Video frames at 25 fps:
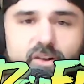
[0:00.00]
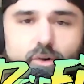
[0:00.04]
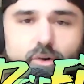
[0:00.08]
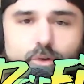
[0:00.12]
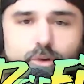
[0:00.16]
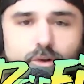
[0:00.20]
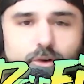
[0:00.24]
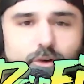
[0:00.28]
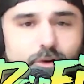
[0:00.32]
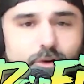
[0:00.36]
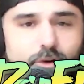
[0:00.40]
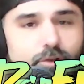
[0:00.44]

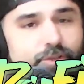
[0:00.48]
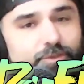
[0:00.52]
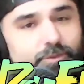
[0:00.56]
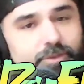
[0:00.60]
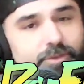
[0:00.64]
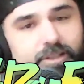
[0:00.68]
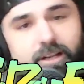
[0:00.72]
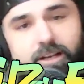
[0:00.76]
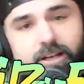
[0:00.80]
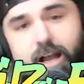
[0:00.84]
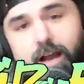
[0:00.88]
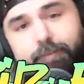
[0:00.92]
Golden Girls
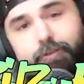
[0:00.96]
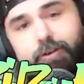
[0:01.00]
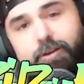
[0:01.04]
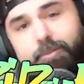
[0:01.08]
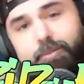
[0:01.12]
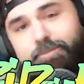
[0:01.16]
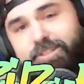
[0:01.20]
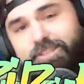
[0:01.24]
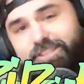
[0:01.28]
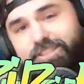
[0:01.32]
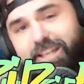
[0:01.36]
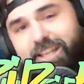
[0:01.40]
cover.
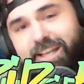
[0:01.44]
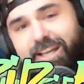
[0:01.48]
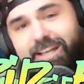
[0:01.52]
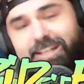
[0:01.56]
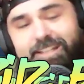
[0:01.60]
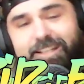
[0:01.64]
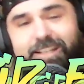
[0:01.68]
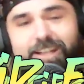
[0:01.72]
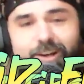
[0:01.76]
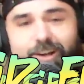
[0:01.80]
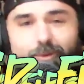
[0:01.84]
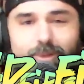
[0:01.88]
Just
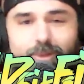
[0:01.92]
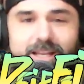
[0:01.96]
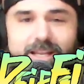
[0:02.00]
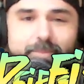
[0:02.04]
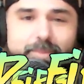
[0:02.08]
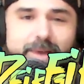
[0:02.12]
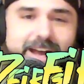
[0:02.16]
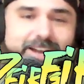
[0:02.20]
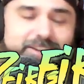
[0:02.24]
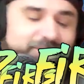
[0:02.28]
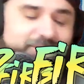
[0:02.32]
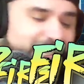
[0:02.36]
saying,
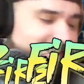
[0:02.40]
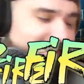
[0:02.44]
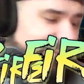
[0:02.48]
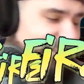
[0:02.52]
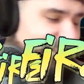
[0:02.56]
reimagine.